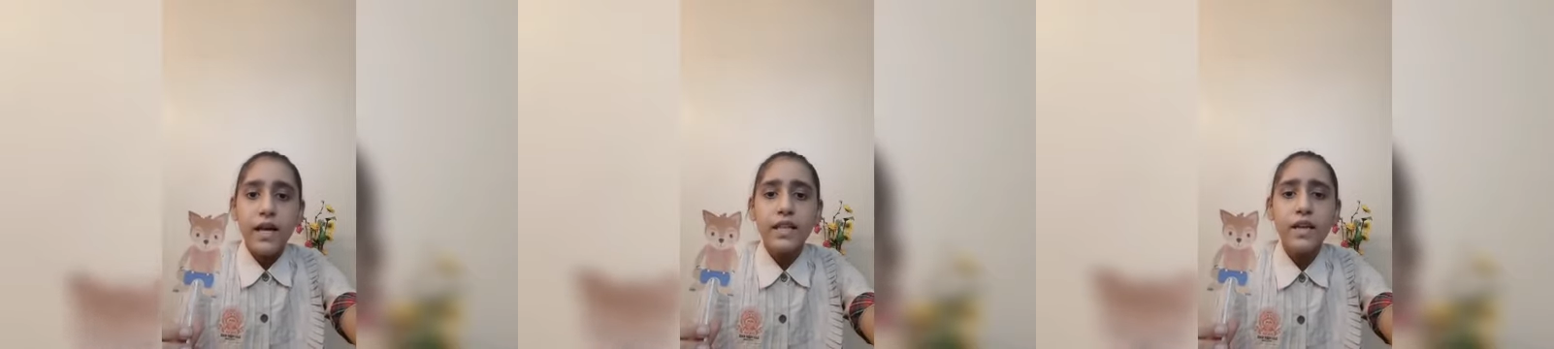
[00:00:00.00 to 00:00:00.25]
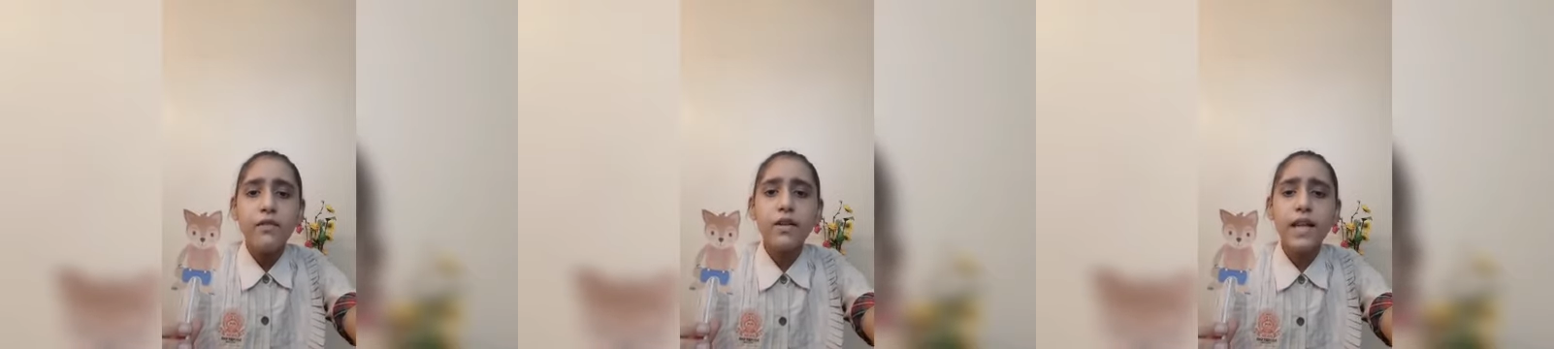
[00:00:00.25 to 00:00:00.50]

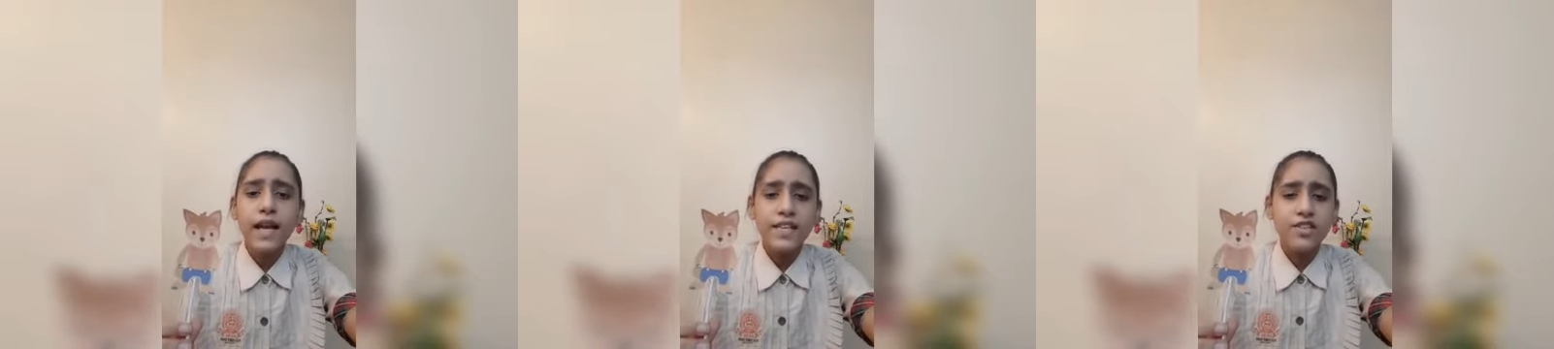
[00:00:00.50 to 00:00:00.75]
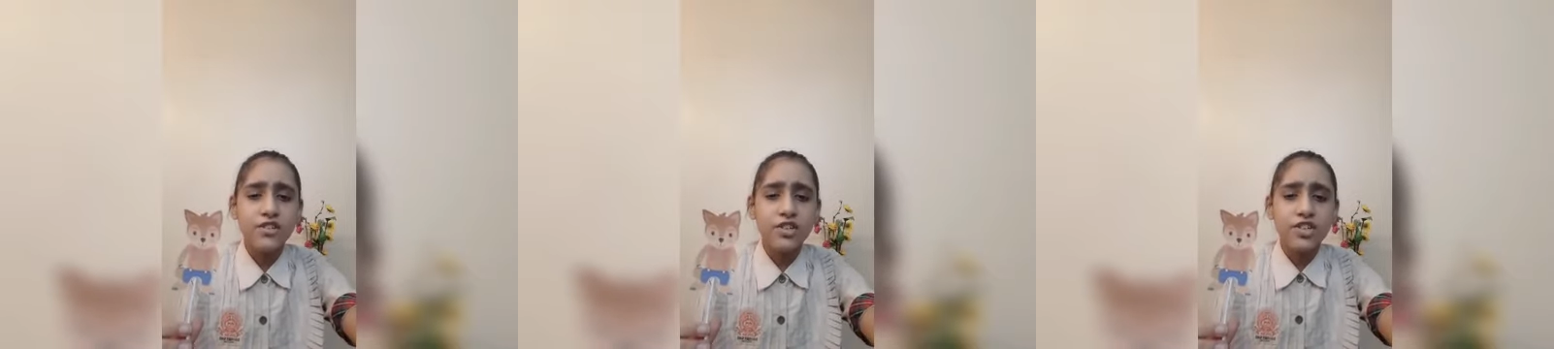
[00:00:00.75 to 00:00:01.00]
They were
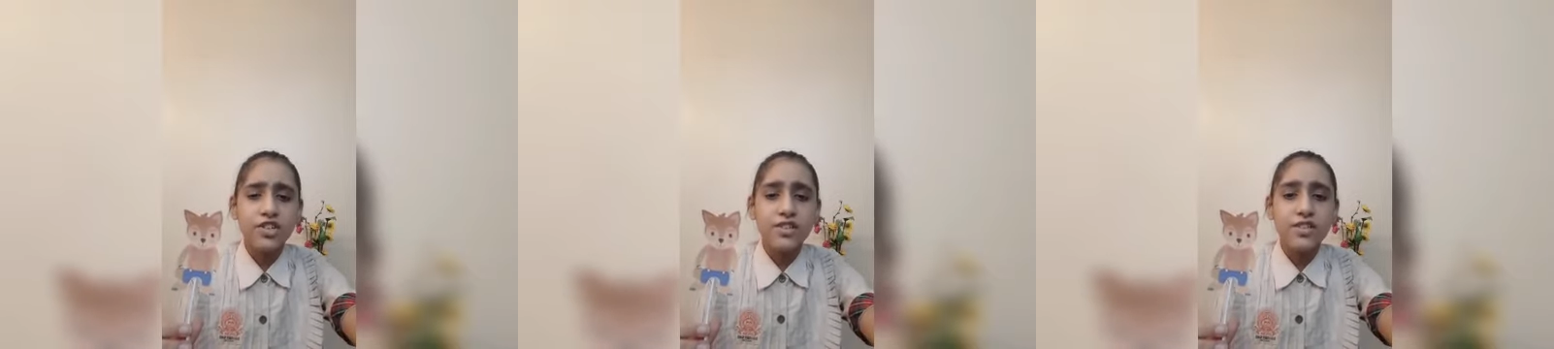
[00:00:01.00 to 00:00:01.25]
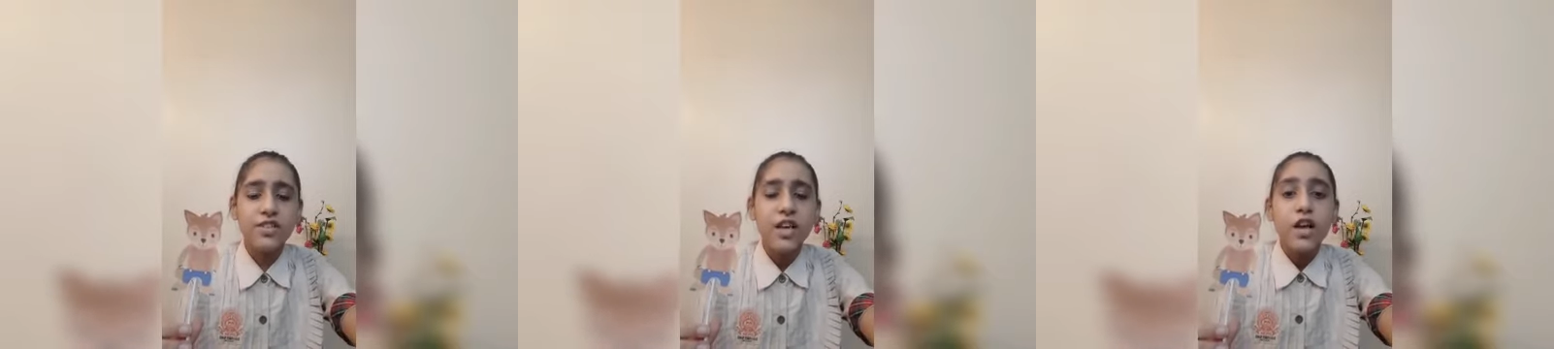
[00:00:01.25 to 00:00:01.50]
nice
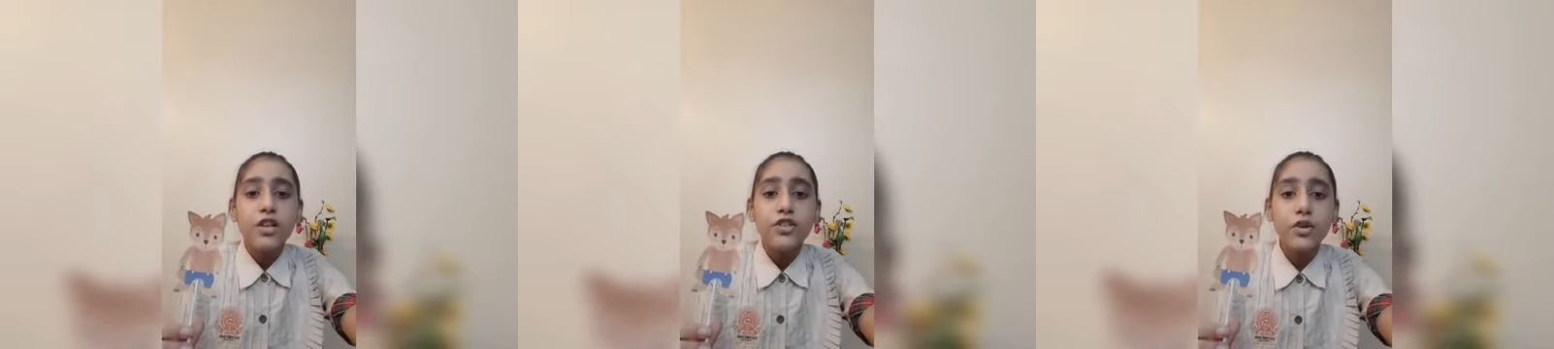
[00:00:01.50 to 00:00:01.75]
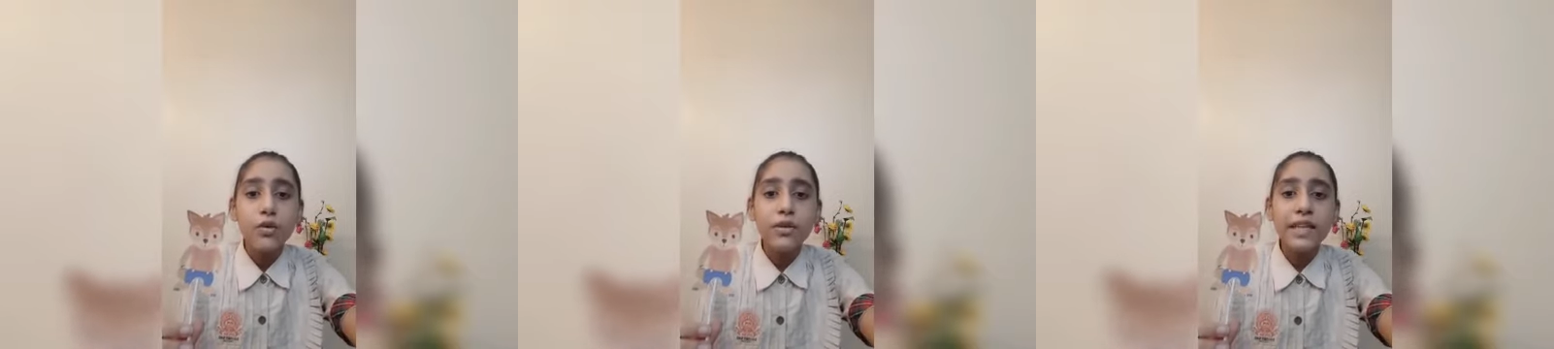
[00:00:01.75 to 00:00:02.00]
creatures,
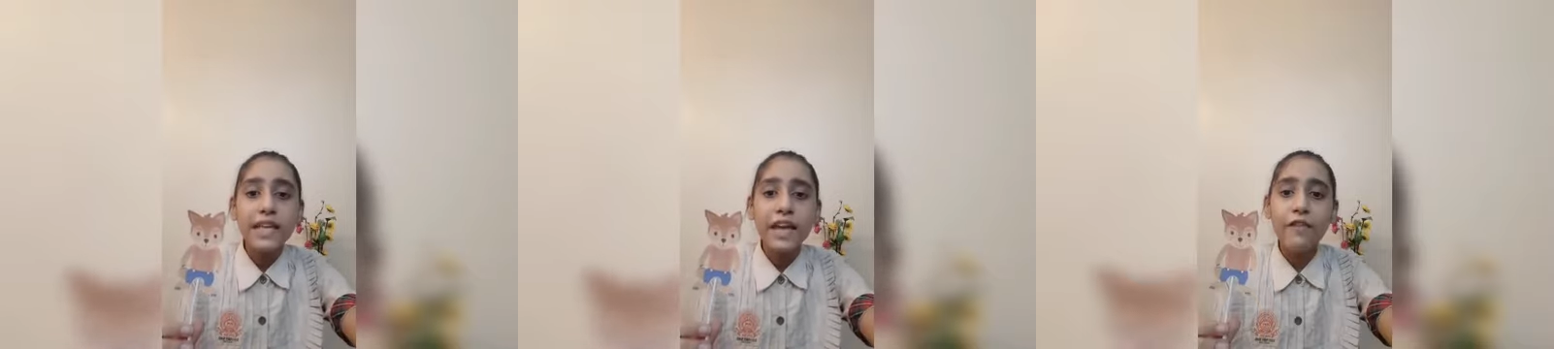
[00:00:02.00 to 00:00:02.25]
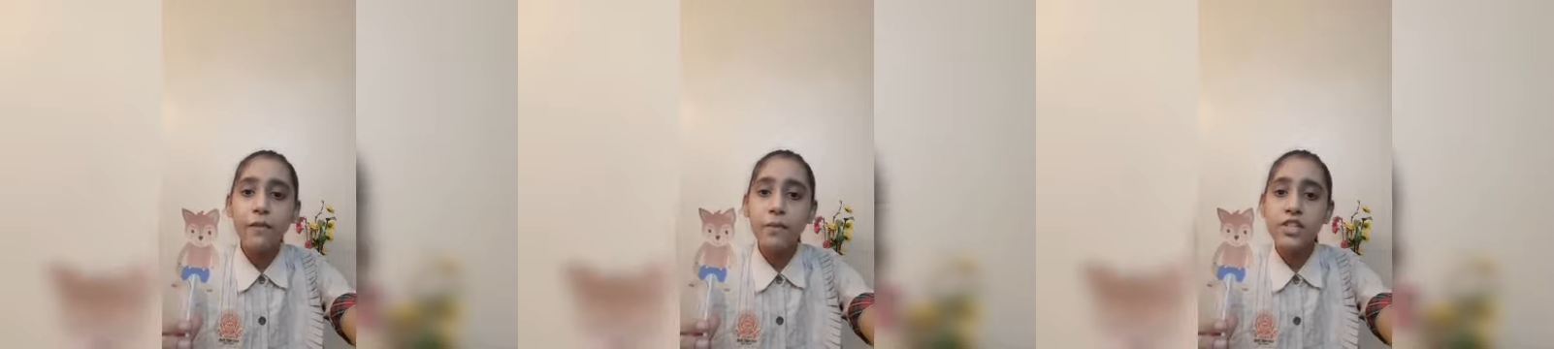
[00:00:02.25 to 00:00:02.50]
so they
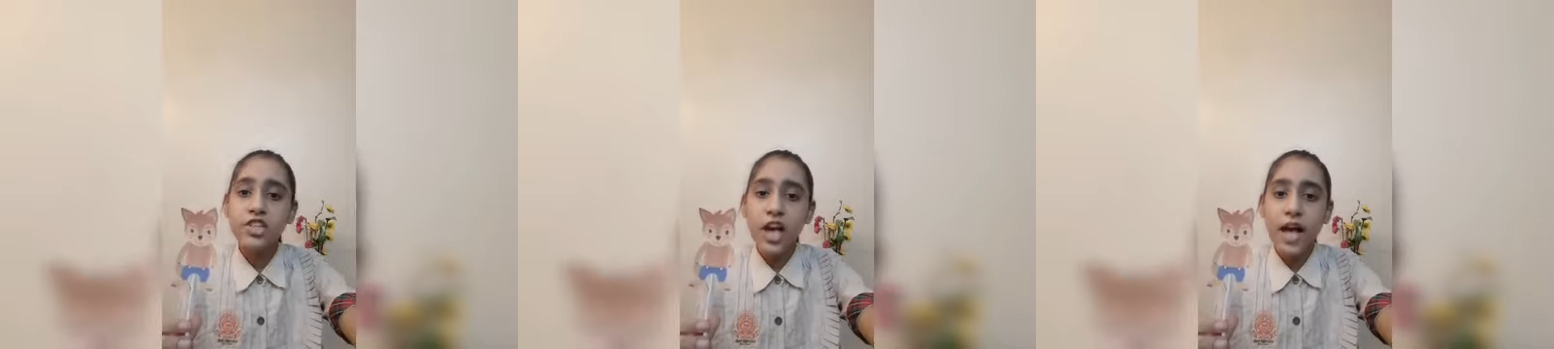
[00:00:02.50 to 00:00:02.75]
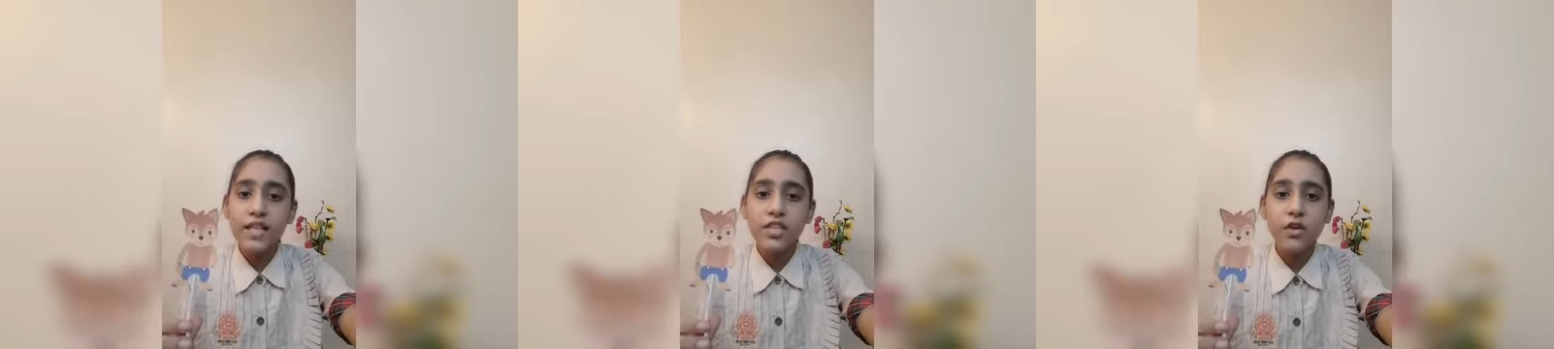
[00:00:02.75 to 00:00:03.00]
gave him a
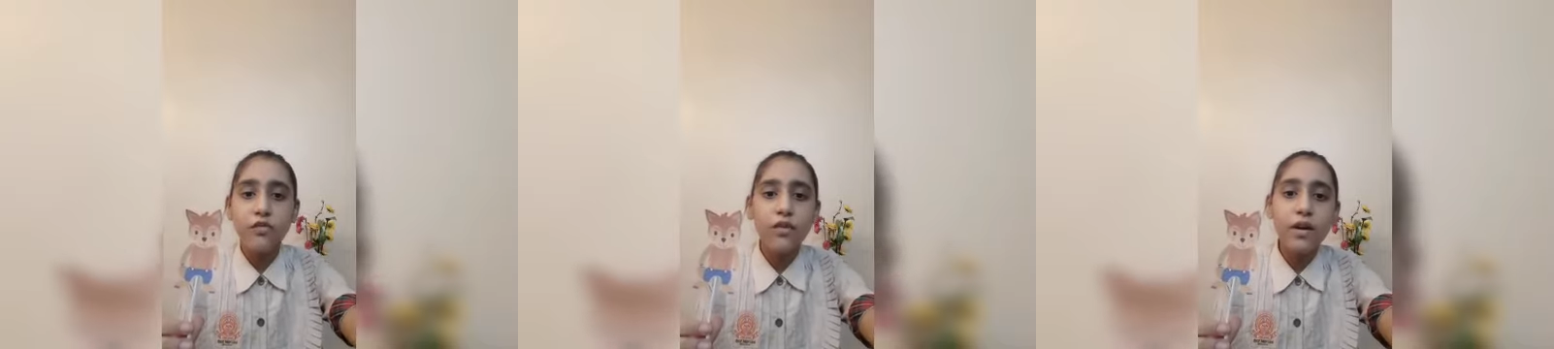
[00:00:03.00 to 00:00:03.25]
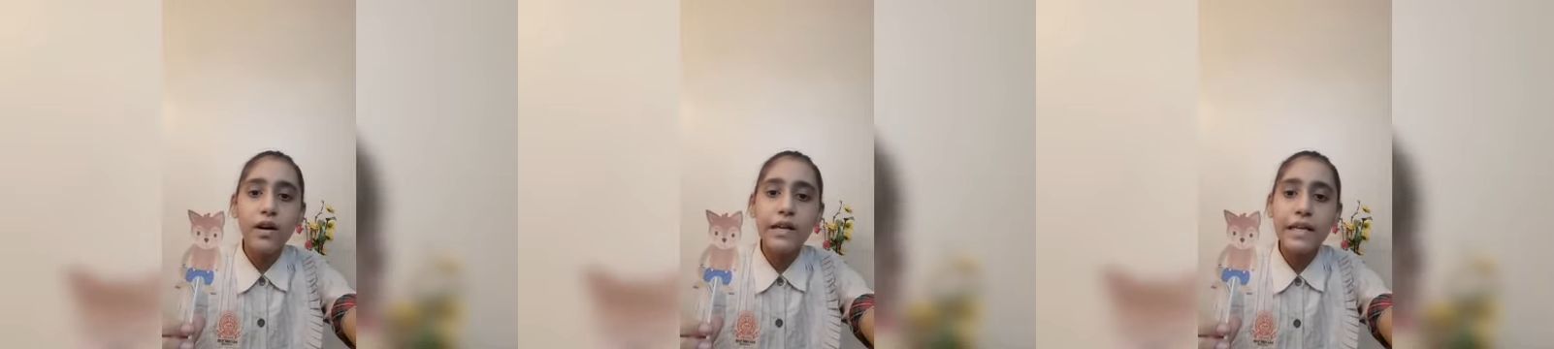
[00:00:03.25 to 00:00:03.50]
chance of
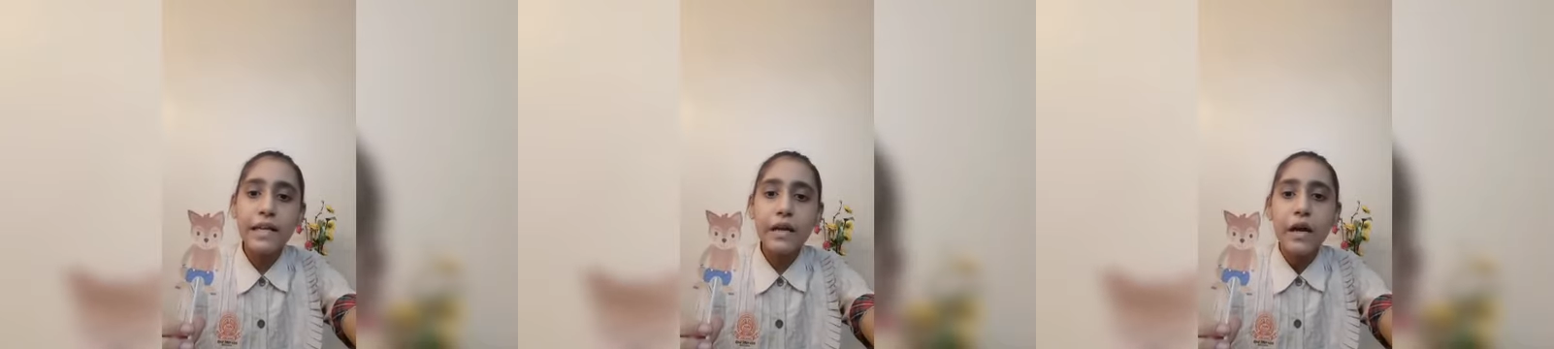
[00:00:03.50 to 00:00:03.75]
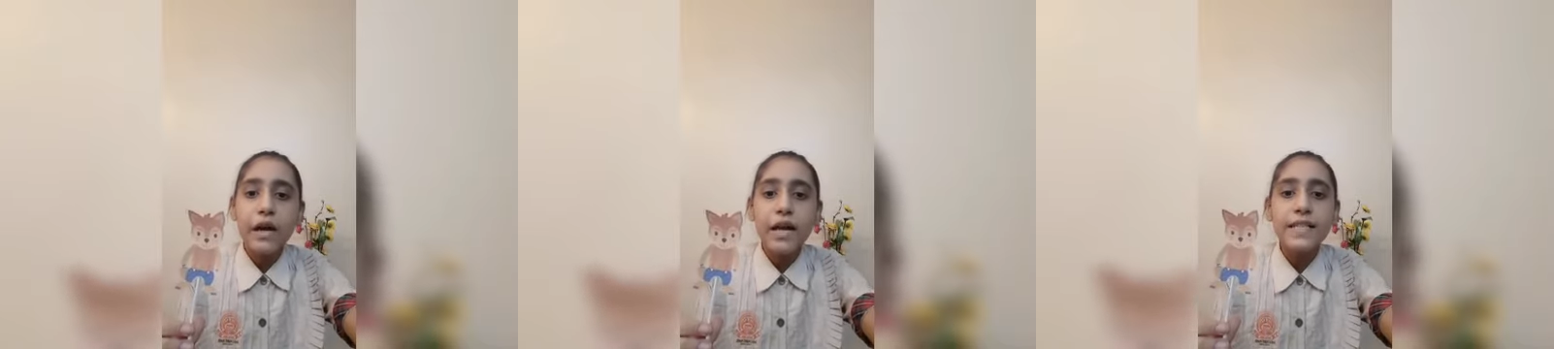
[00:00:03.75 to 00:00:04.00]
earning